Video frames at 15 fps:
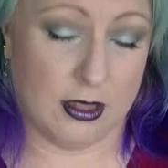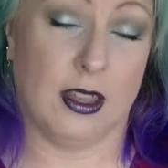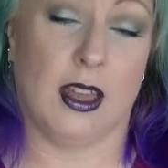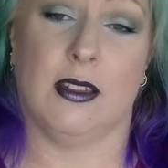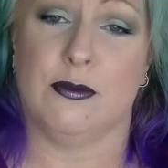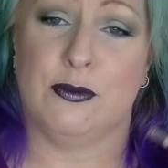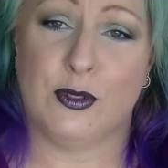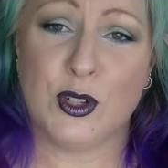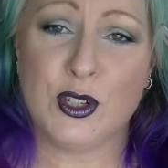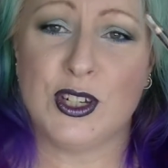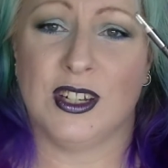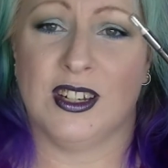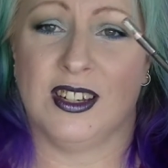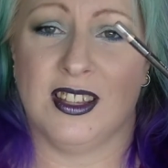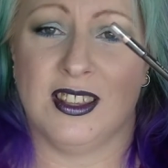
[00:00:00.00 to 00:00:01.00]

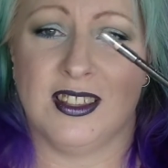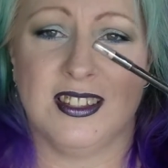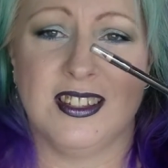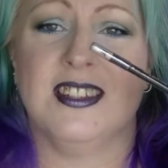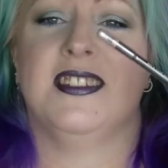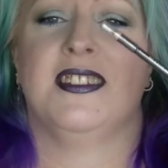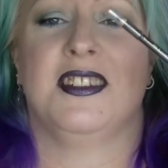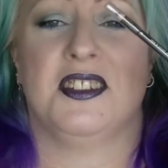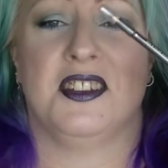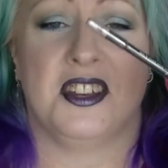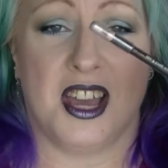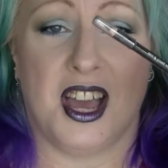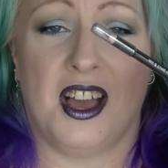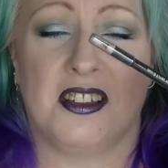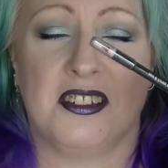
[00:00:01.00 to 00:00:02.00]
Unfortunately, this is in
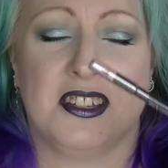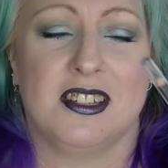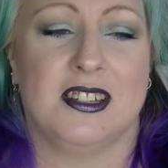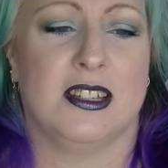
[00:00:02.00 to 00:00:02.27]
dark,